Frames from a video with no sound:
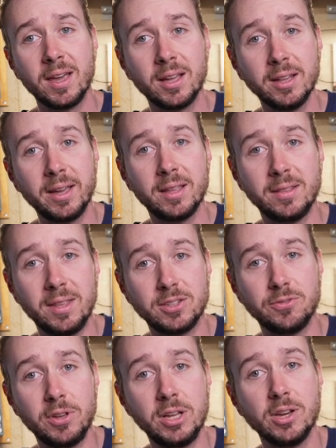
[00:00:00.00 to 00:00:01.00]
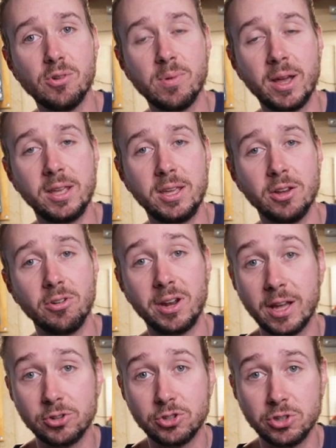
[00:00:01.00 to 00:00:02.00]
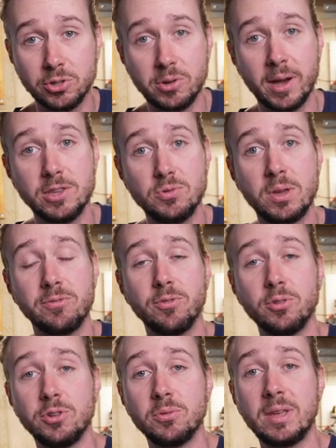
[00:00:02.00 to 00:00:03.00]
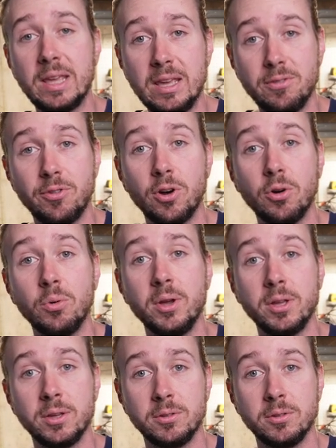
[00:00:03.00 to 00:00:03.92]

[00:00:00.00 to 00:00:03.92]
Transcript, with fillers: click this video right here and I'll show you how you convert your Evo